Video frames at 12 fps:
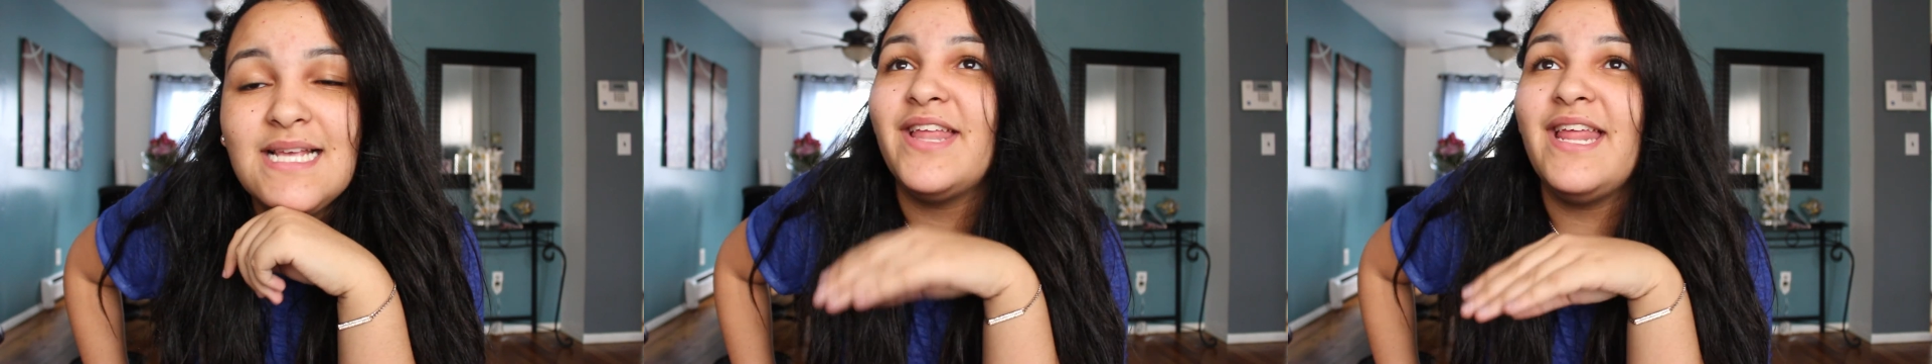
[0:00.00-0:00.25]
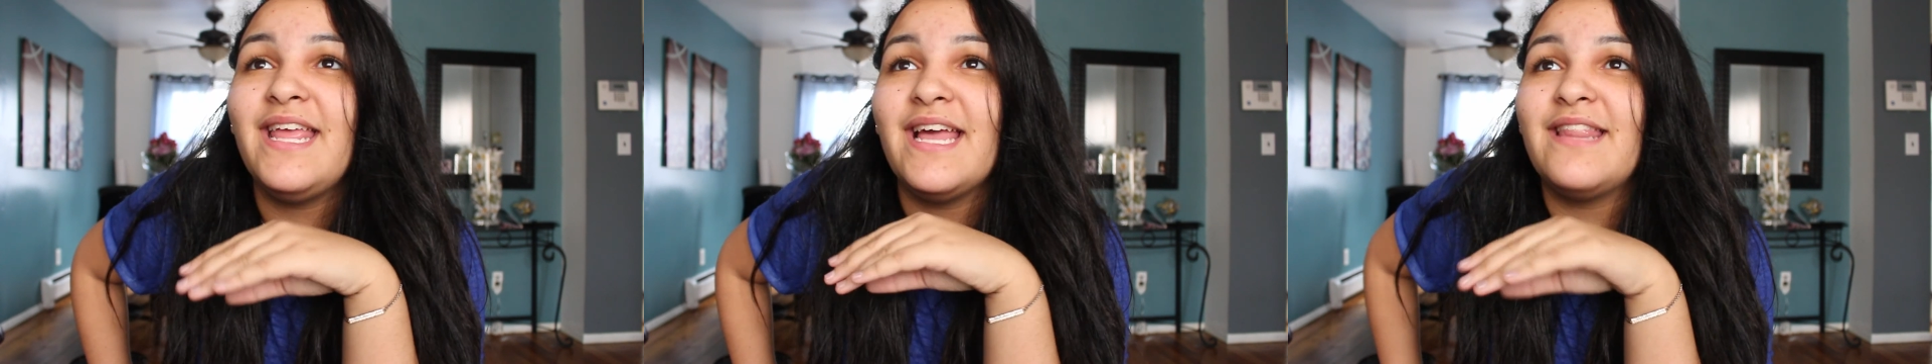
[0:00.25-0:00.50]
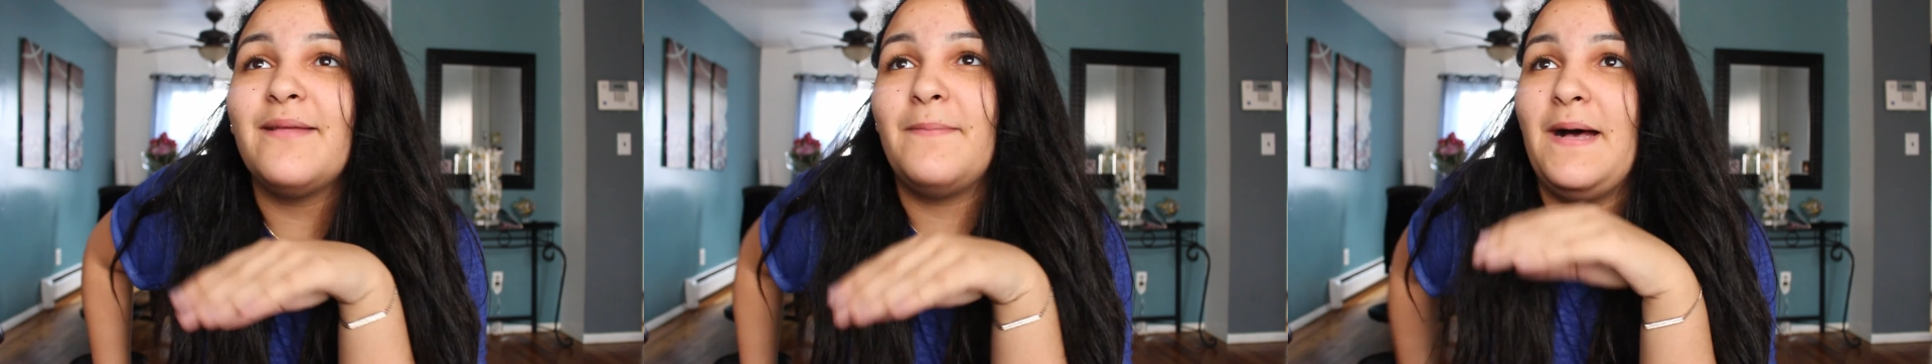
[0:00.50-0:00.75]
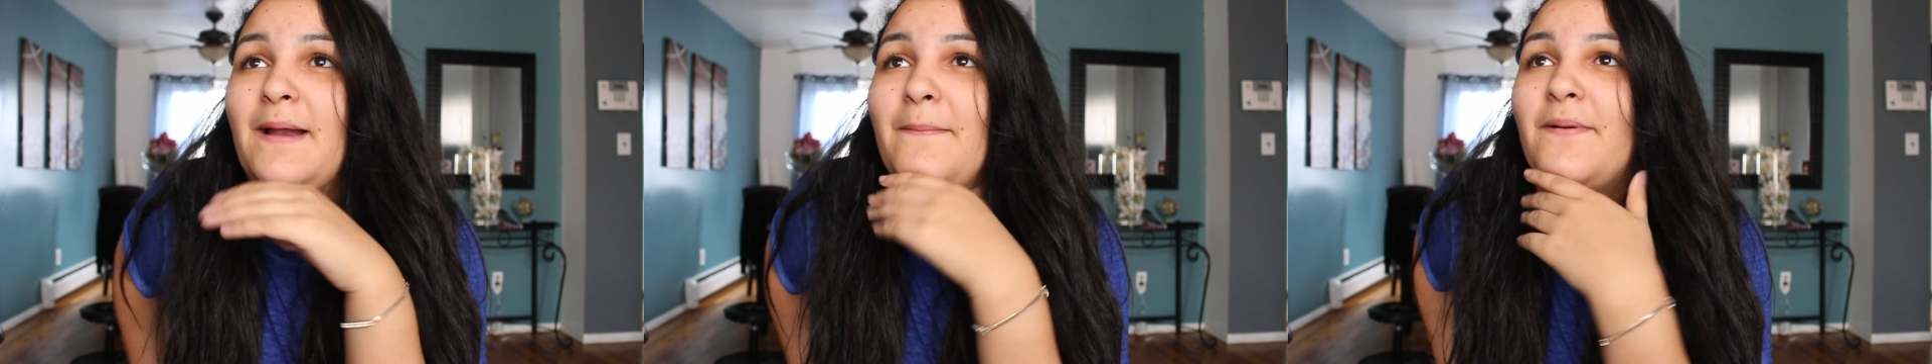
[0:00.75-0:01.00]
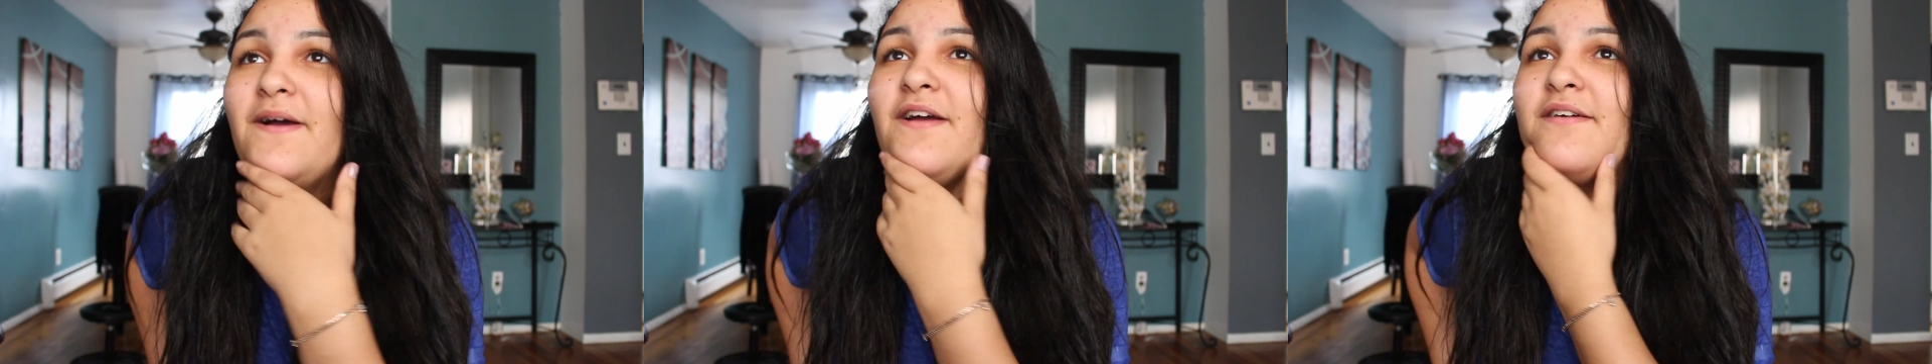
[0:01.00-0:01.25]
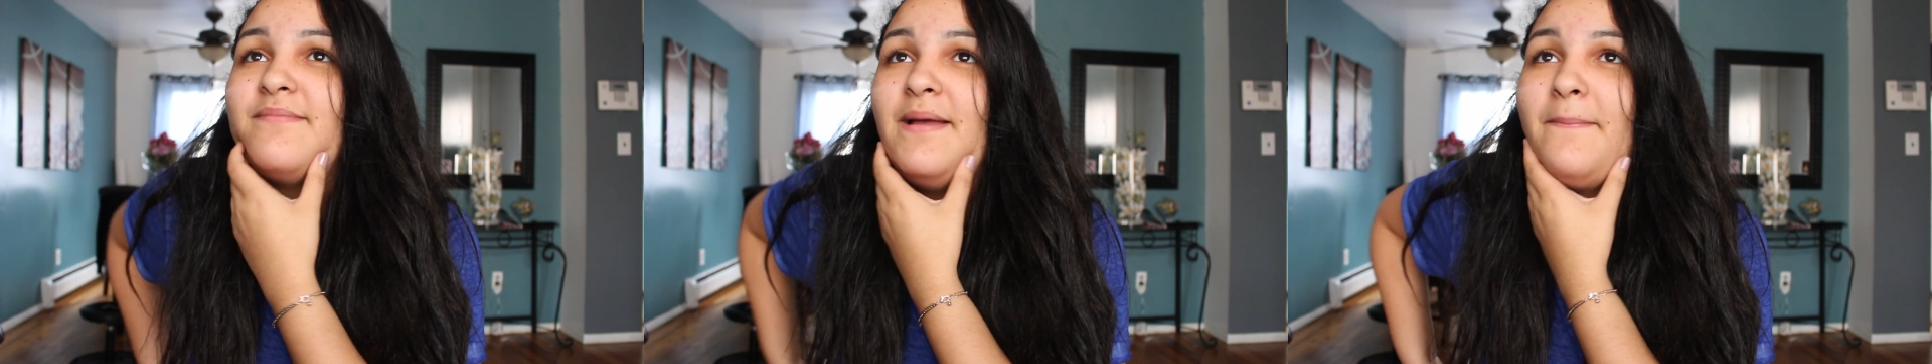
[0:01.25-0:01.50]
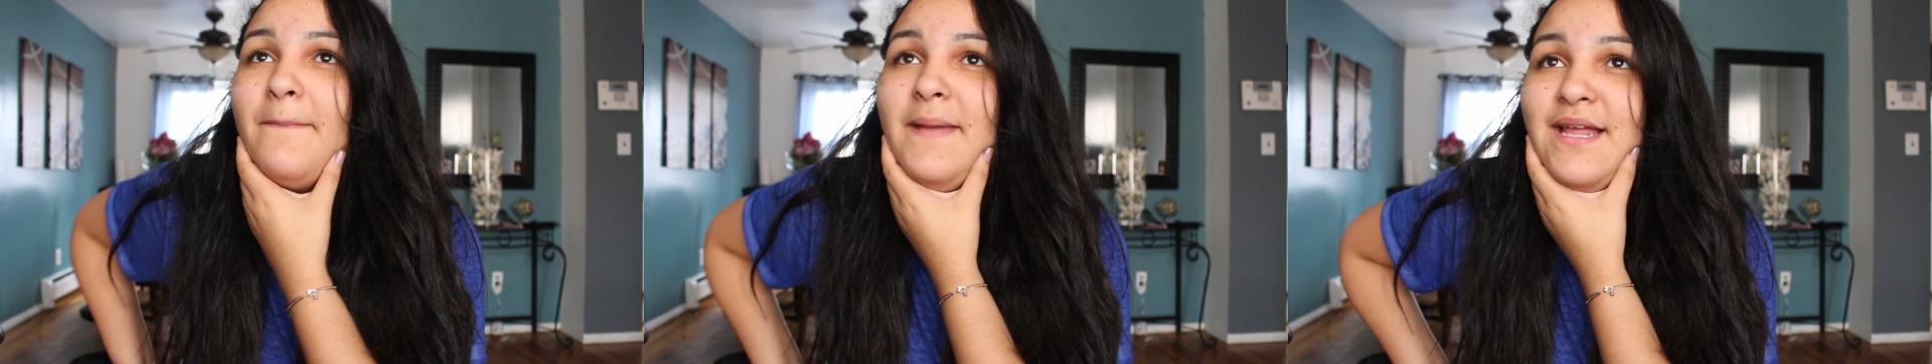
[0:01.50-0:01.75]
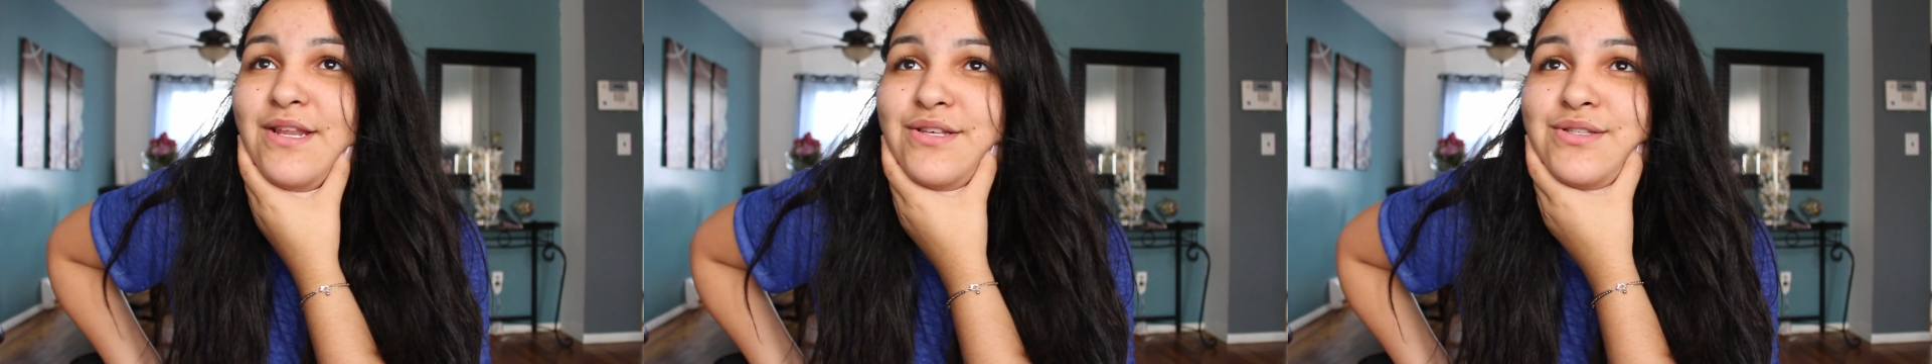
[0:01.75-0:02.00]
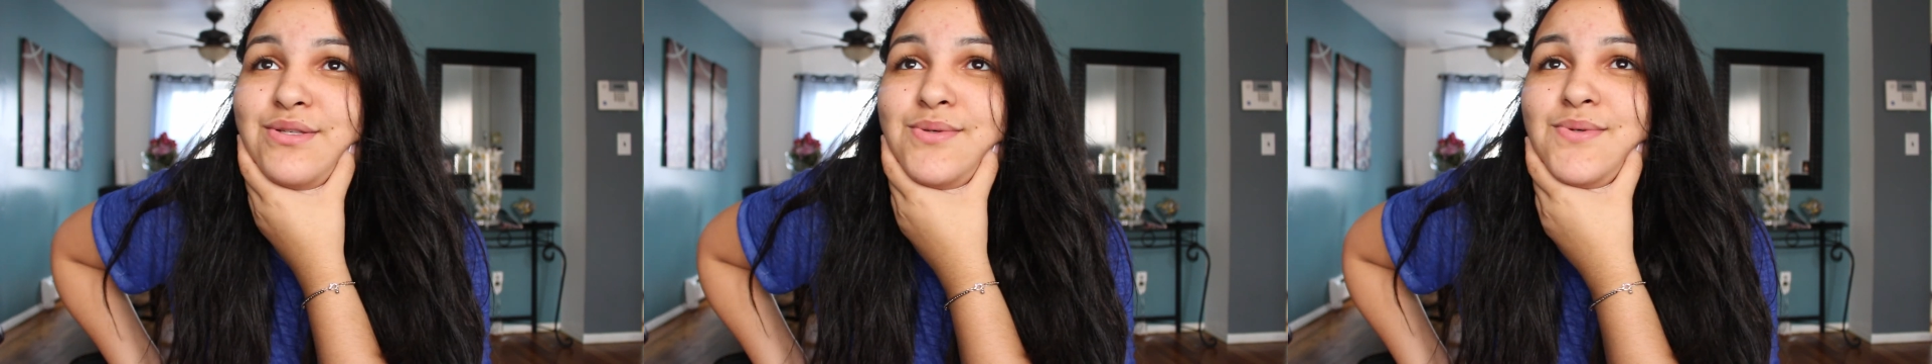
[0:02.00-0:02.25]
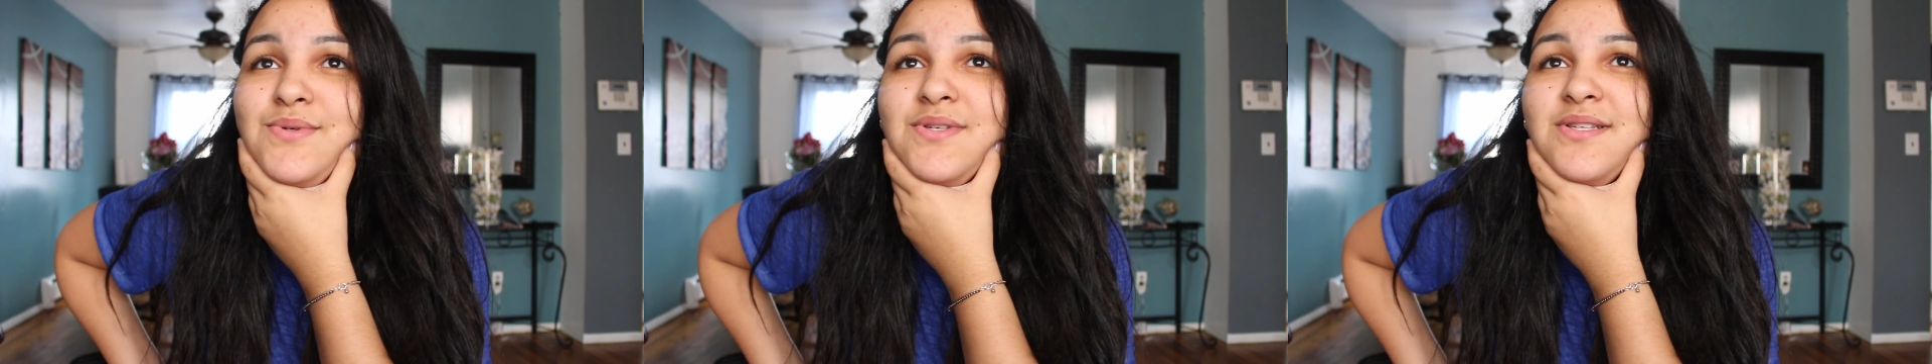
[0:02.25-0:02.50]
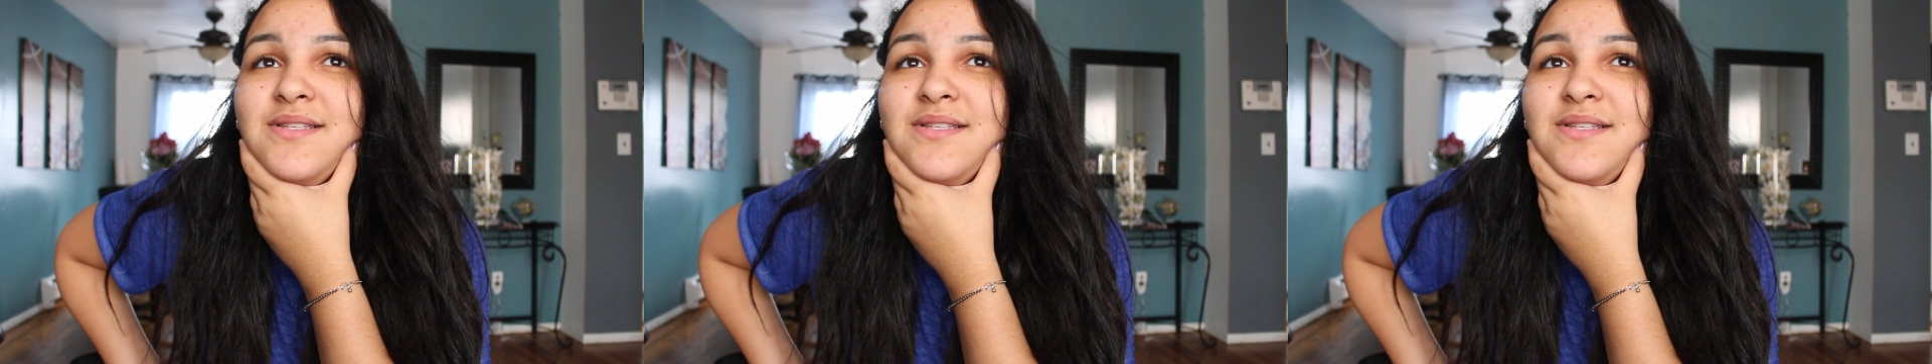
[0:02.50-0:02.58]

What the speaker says: Couldn't get the bottom part of my bathing suit